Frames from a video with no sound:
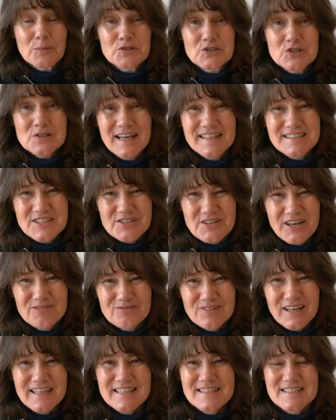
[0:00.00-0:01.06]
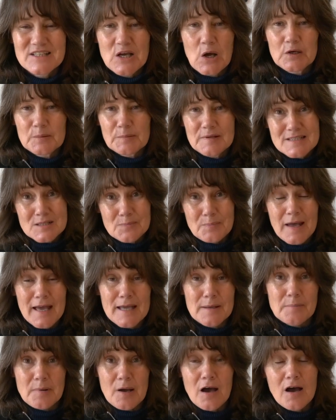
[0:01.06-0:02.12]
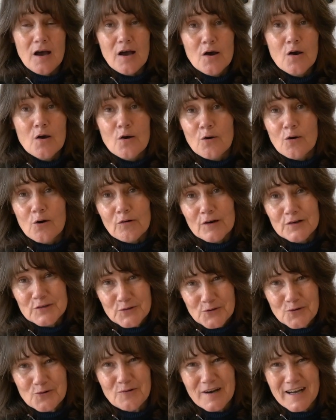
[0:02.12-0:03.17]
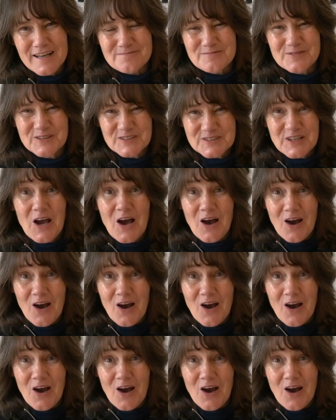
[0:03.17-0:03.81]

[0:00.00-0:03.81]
Would you like to try and write it on a piece of paper or on your whiteboard?